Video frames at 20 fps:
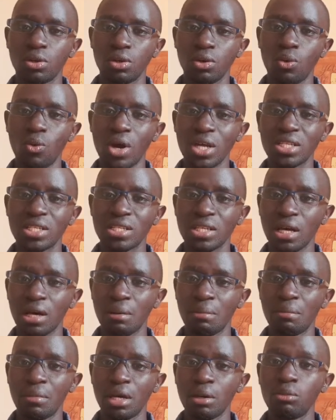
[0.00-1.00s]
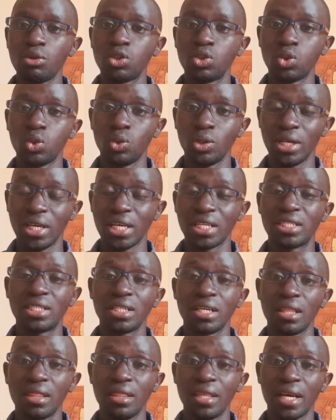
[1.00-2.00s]
Once I'm able to get
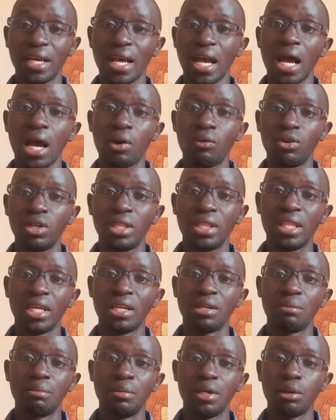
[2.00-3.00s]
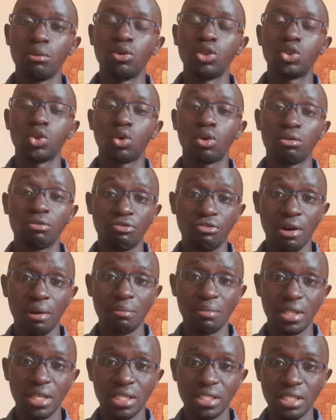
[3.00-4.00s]
the car, I will then be able to
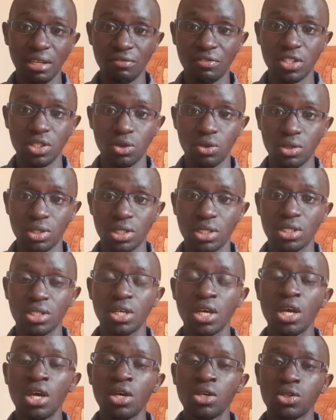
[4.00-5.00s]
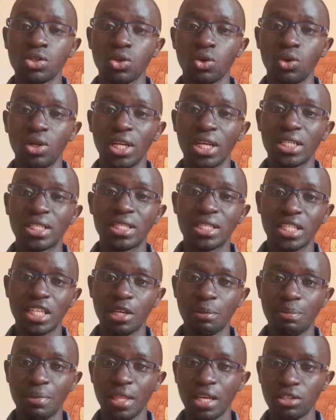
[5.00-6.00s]
confirm the service costs. So let's
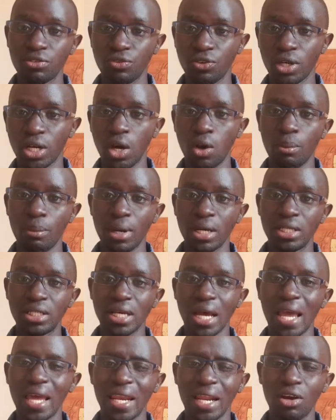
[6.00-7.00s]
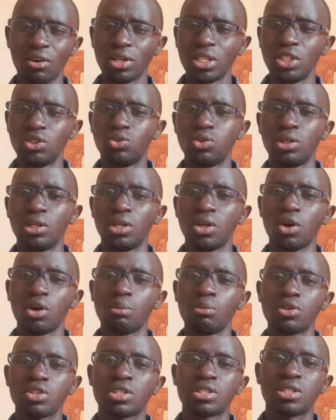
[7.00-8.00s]
skip that for now, but I reckon it will
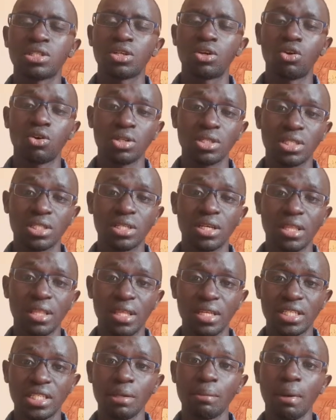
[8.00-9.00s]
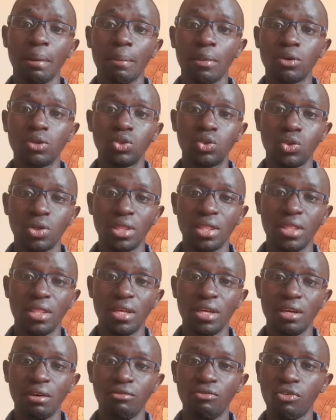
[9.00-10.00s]
almost cost the same amount with
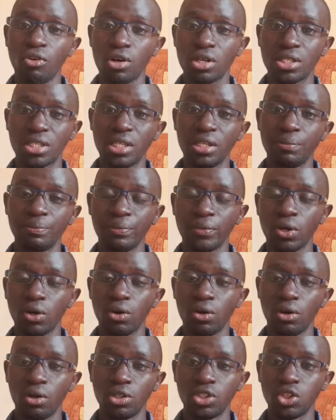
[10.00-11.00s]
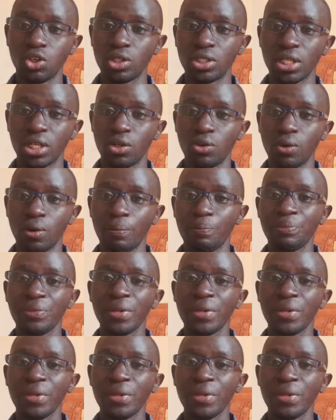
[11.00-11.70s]
the Voxy or Toyota Noah.